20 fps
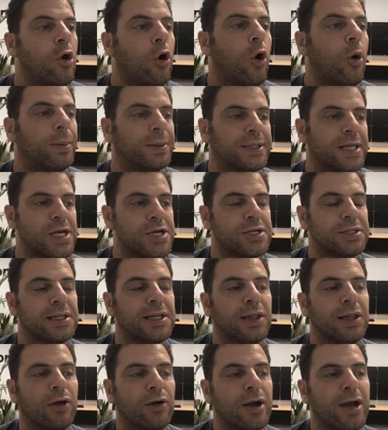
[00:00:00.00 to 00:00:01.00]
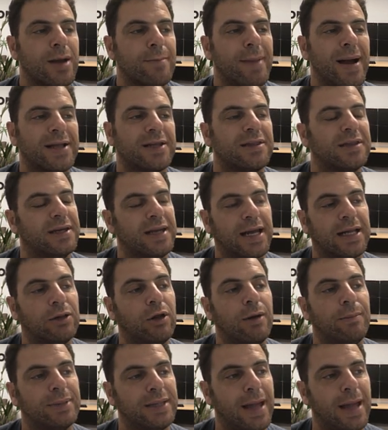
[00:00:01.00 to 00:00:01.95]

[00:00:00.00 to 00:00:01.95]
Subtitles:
or potentially longing it back to the neckline.